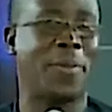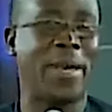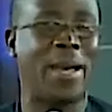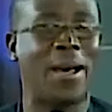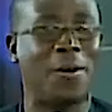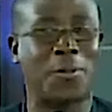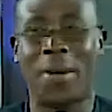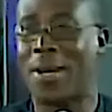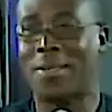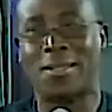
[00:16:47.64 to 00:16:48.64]
from any house.
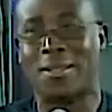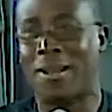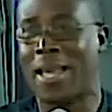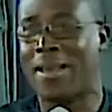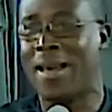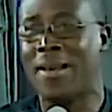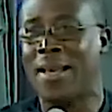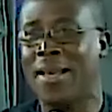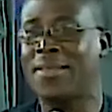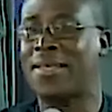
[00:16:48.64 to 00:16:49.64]
You realize it's not like that.
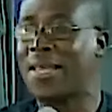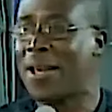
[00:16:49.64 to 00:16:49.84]
It's a